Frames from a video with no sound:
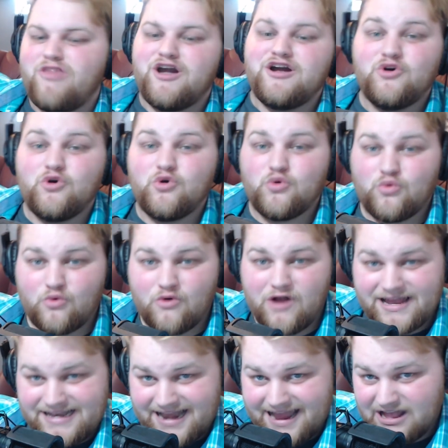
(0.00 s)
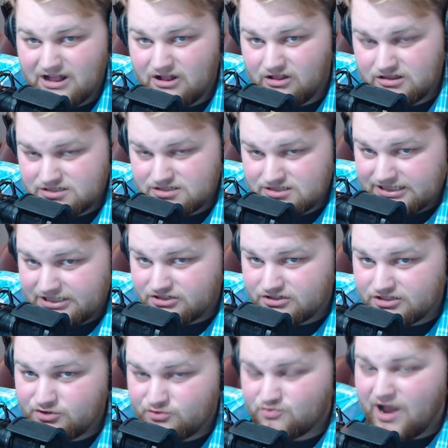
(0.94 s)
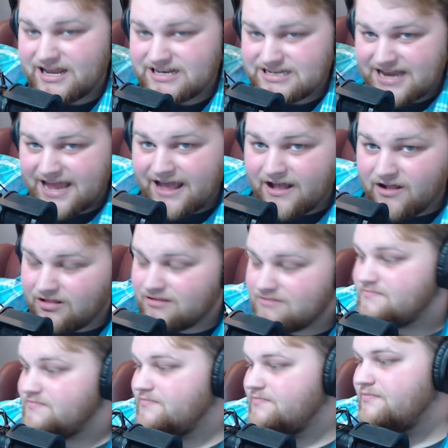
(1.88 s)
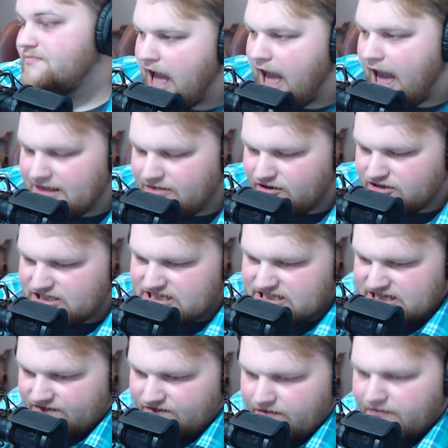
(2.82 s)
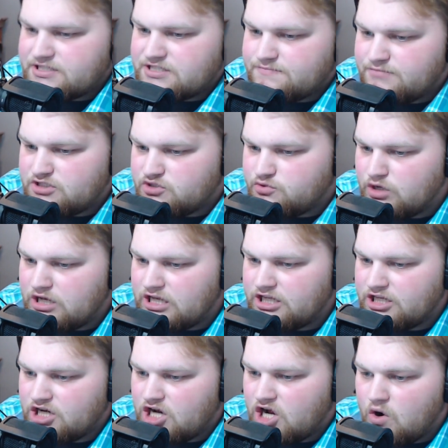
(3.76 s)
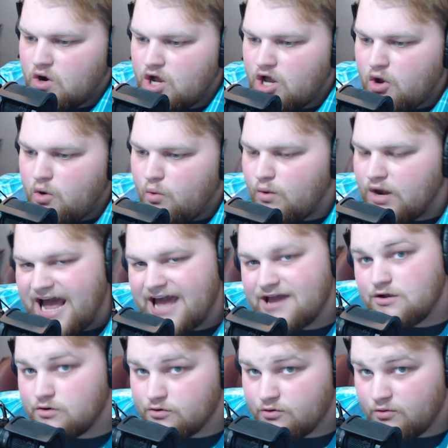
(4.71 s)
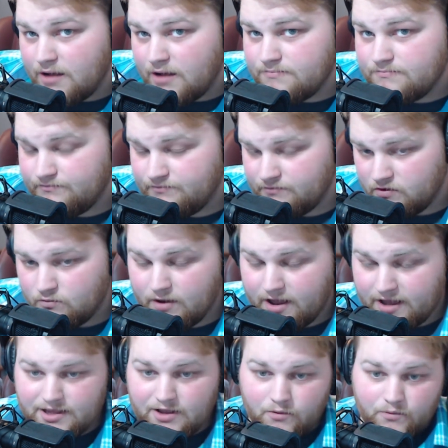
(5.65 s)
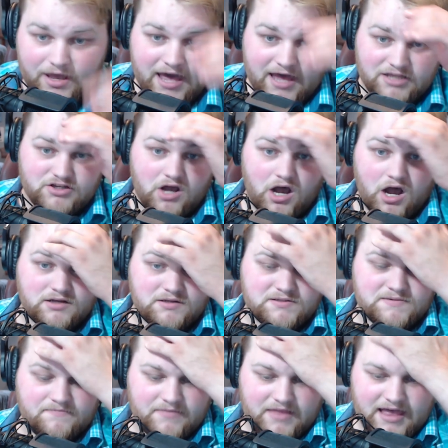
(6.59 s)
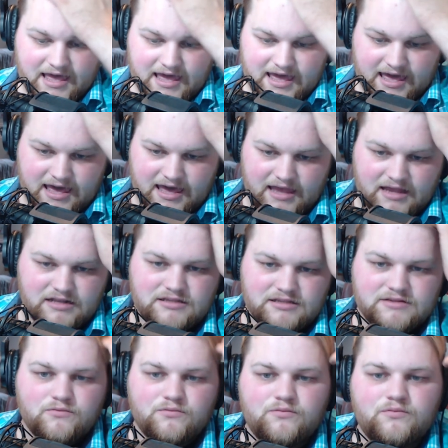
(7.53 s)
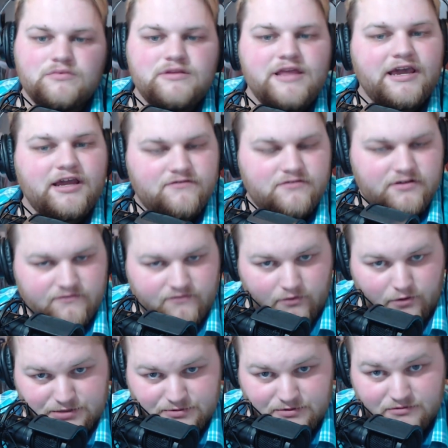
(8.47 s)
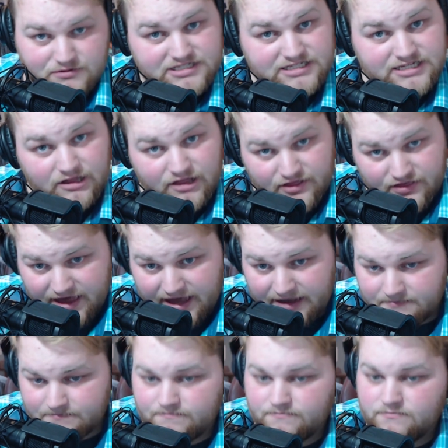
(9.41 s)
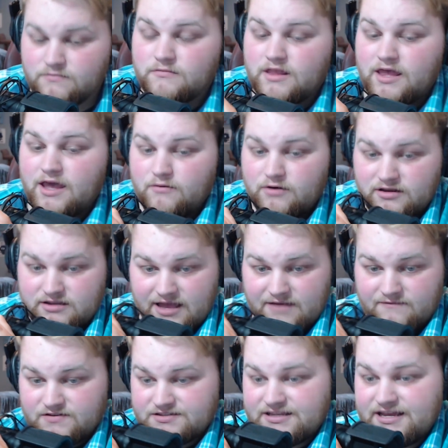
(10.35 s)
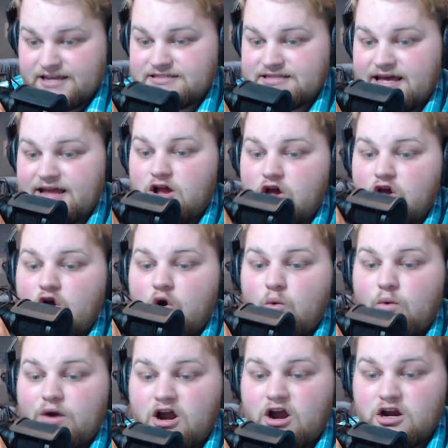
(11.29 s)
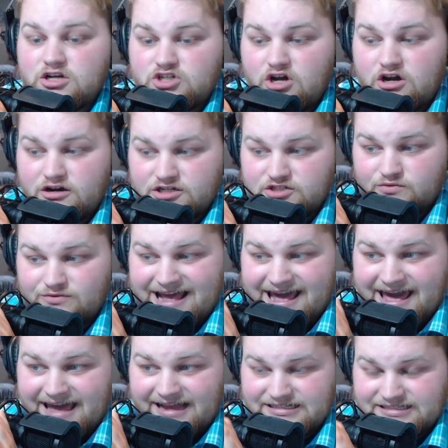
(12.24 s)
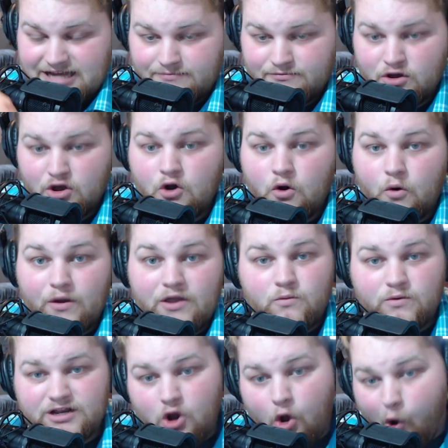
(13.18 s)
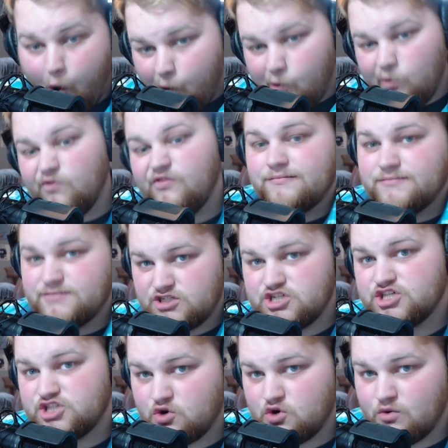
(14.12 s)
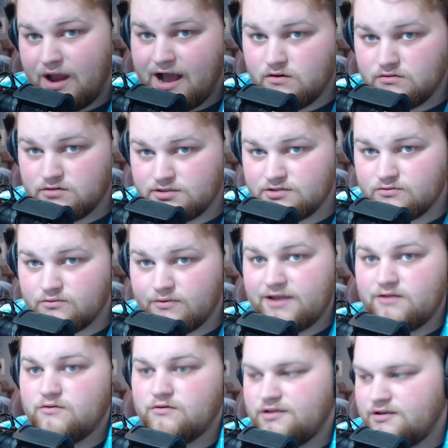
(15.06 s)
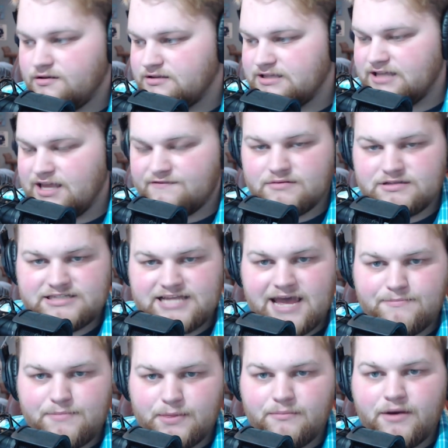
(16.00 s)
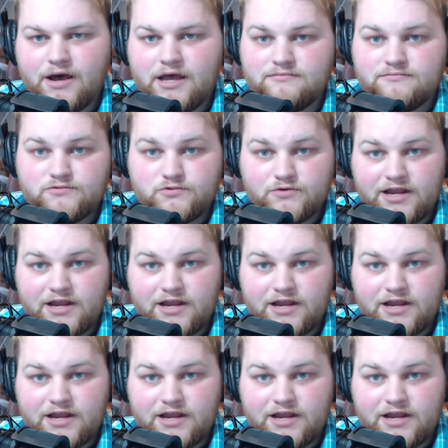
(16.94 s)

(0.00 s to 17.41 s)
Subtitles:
rotten hell. Literally rotten hell. And there's a difference between, you know, when I grew up, right, and we had dogs, and negative reinforcement was still a thing, Okay, I want to emphasize that. When our dogs would act up, we wouldn't hold them to the ground, right? You'd give them a tap on the butt, right?